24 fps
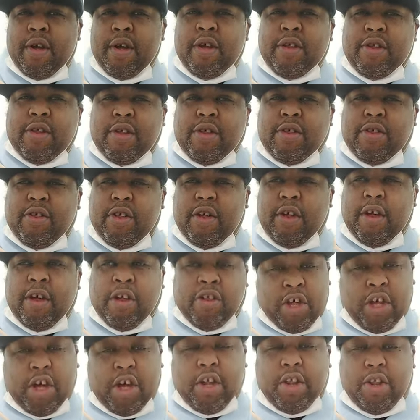She she
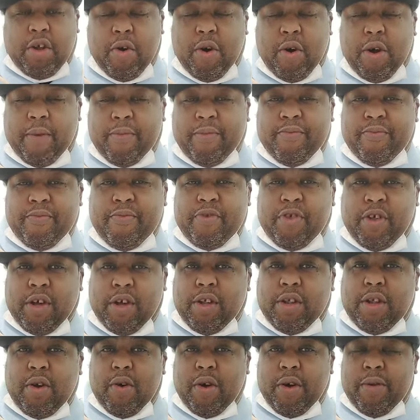she could do it. She can
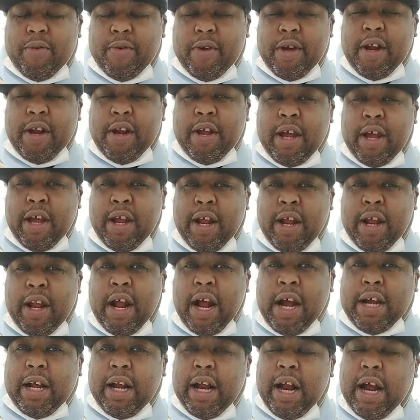do it, and, and, and
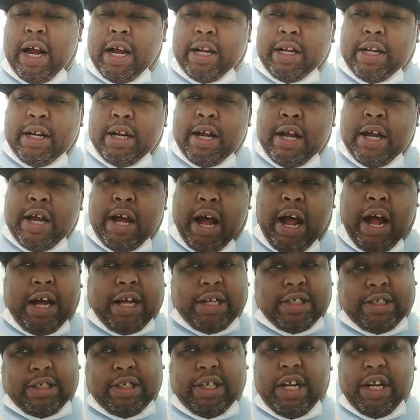I and I can I can
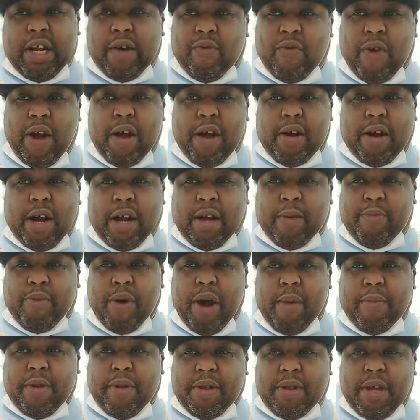see the round. I could
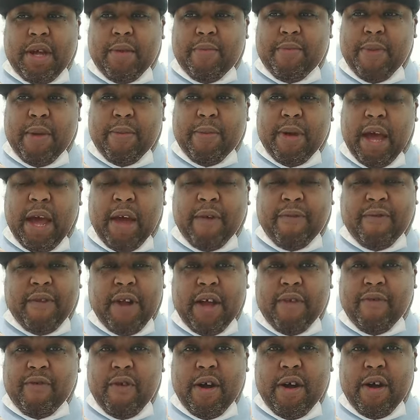probably see it maybe eighth
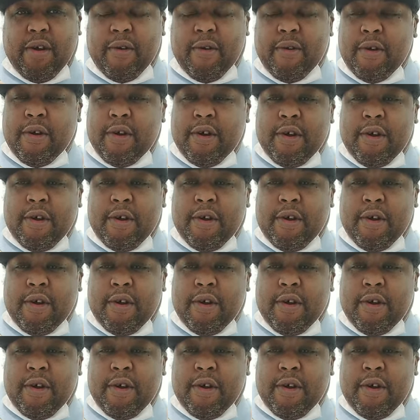ninth round.